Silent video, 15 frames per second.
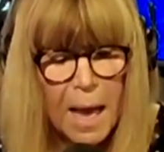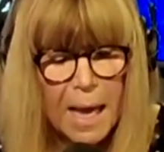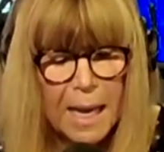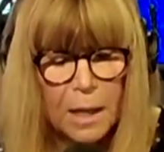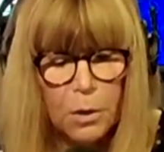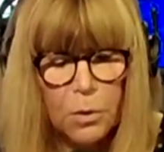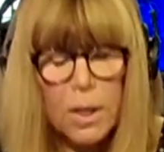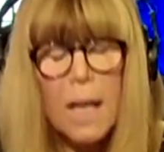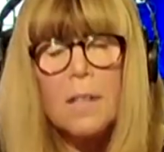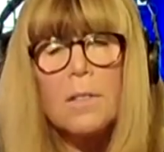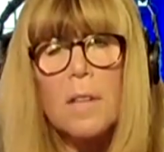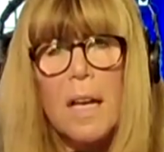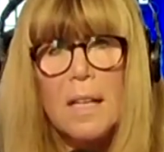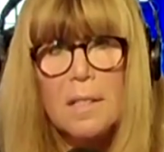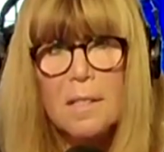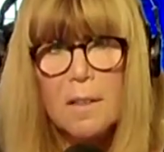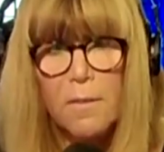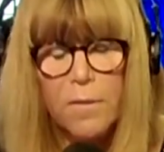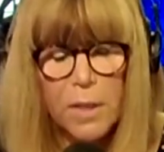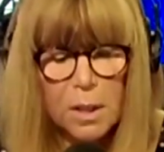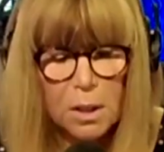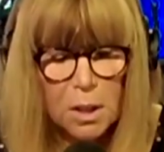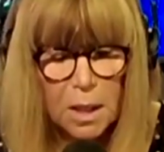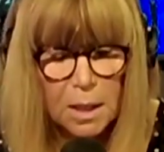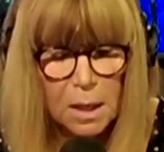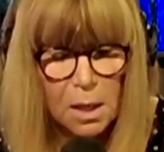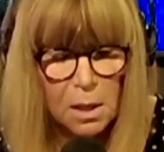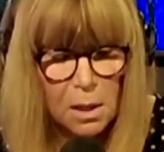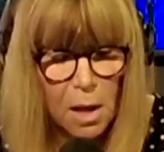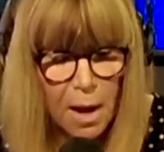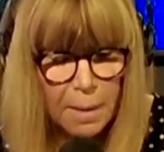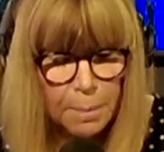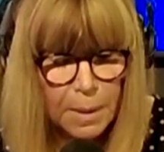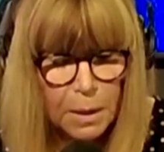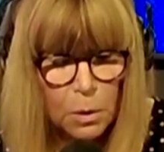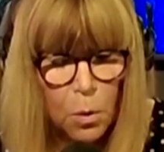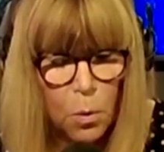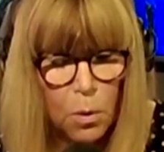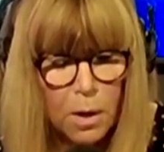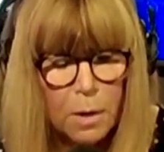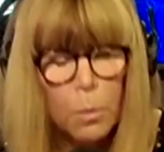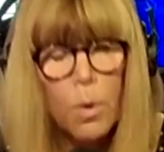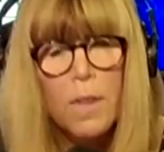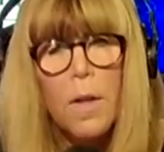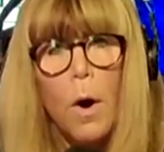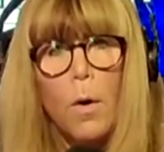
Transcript: It creates a civilian climate corps with